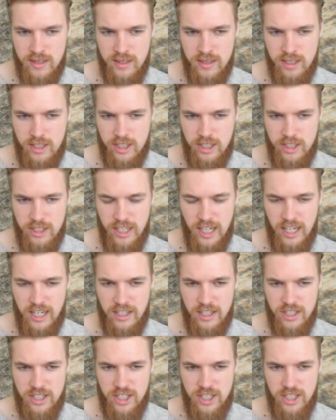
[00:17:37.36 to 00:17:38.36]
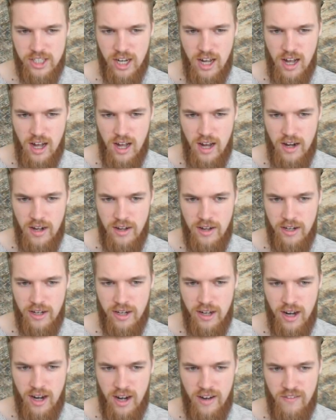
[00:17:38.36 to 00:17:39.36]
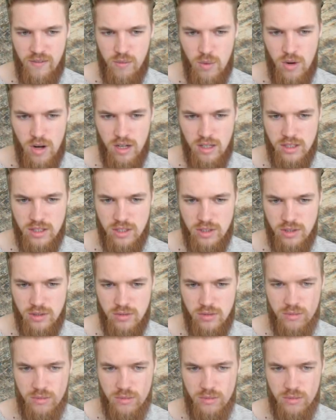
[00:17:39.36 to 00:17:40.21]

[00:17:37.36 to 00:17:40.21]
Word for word: Stand aside. I have work to do.